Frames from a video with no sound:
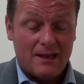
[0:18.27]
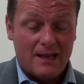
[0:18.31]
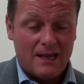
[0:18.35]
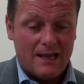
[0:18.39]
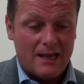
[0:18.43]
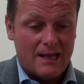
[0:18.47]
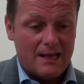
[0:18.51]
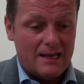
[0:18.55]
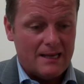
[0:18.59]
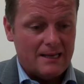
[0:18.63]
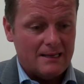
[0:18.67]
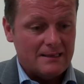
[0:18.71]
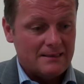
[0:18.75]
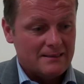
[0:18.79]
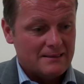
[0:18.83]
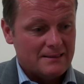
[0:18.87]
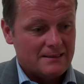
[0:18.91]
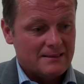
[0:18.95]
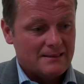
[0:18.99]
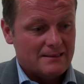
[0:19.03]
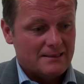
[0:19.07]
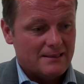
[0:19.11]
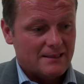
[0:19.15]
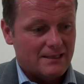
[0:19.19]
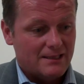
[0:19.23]
Uh,
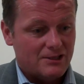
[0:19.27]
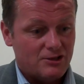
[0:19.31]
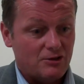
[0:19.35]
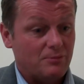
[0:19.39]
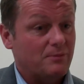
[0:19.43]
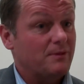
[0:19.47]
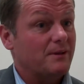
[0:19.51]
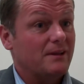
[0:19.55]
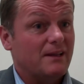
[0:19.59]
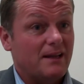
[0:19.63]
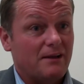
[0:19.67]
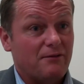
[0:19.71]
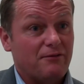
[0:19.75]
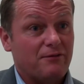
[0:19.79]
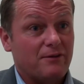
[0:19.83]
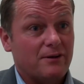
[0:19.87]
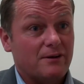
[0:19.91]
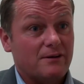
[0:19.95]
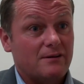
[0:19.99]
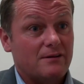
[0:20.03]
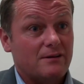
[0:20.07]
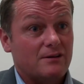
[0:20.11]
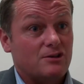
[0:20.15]
it's something different,